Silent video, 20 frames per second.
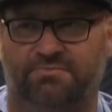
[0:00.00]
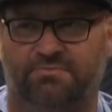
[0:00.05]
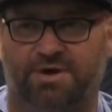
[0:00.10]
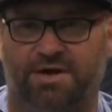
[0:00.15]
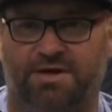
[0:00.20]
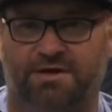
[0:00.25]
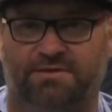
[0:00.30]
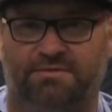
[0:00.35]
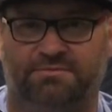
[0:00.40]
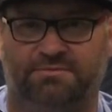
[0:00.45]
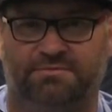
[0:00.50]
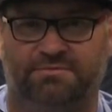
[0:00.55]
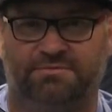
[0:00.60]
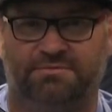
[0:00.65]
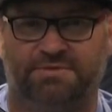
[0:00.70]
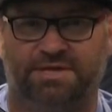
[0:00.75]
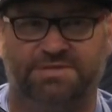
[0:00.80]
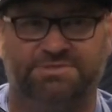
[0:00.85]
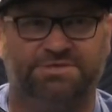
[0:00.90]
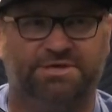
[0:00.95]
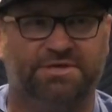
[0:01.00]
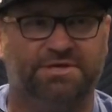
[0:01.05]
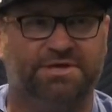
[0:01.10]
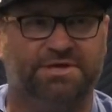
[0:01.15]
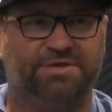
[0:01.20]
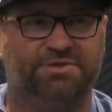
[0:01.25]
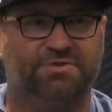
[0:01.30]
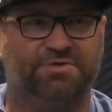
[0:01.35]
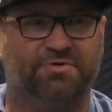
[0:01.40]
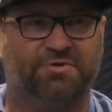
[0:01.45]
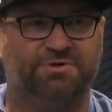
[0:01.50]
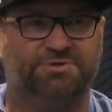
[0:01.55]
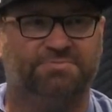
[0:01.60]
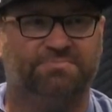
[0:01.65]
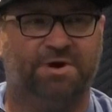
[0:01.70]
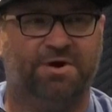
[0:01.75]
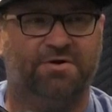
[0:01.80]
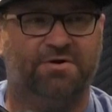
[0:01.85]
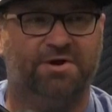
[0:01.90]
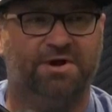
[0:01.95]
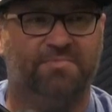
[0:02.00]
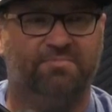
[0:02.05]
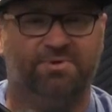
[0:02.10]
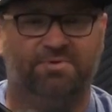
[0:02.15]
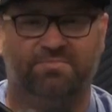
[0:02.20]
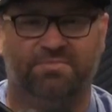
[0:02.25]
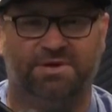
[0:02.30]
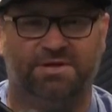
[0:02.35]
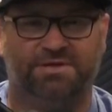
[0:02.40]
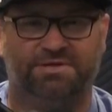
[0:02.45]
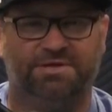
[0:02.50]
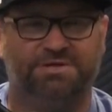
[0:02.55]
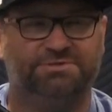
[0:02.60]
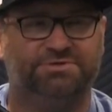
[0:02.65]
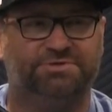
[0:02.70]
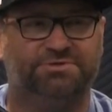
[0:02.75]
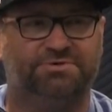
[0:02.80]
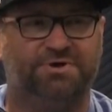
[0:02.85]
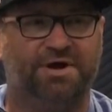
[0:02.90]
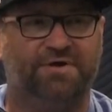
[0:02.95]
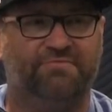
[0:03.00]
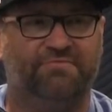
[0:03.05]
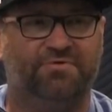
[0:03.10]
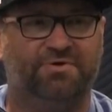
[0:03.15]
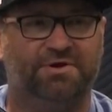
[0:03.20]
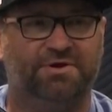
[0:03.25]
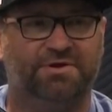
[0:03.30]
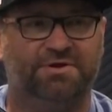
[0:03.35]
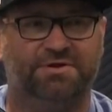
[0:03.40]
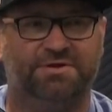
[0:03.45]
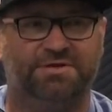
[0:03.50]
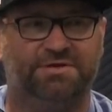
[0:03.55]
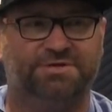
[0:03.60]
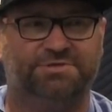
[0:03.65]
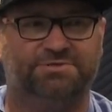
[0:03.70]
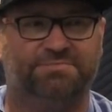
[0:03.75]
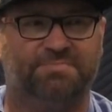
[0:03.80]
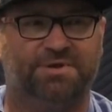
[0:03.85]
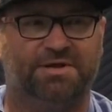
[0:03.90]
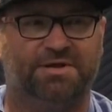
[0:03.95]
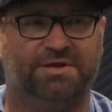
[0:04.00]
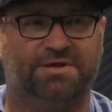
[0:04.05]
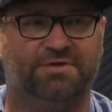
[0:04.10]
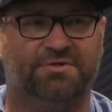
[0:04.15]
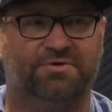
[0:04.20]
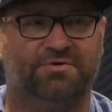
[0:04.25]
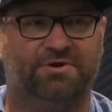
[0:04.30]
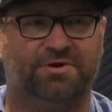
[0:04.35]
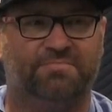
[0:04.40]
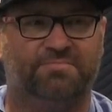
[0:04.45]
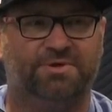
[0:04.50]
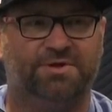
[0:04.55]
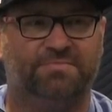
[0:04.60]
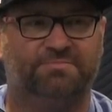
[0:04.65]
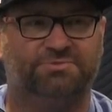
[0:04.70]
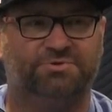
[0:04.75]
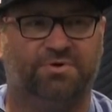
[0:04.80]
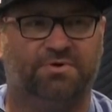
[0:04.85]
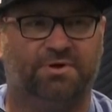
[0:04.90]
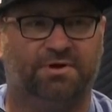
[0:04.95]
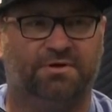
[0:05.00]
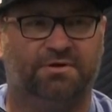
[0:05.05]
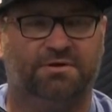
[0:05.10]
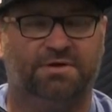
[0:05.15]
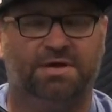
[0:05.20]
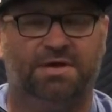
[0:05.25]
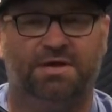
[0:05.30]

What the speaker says: Well, that's how they get the horsepower number, but it doesn't drive very good, and it doesn't make any low RPM torque.